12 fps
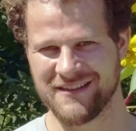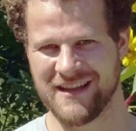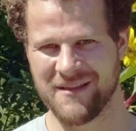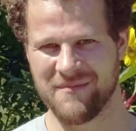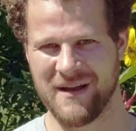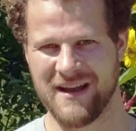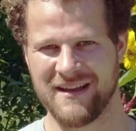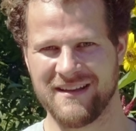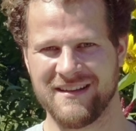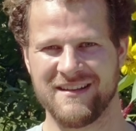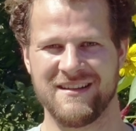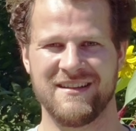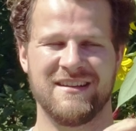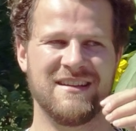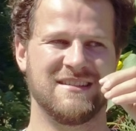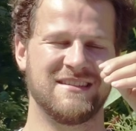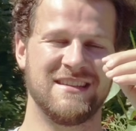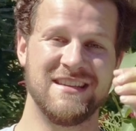to get by,
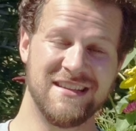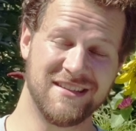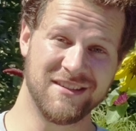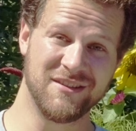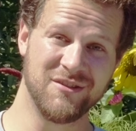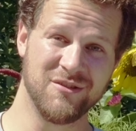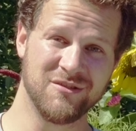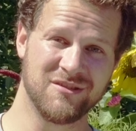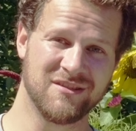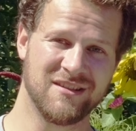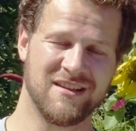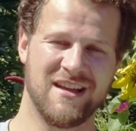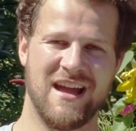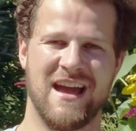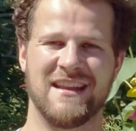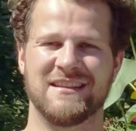it's easy to use, and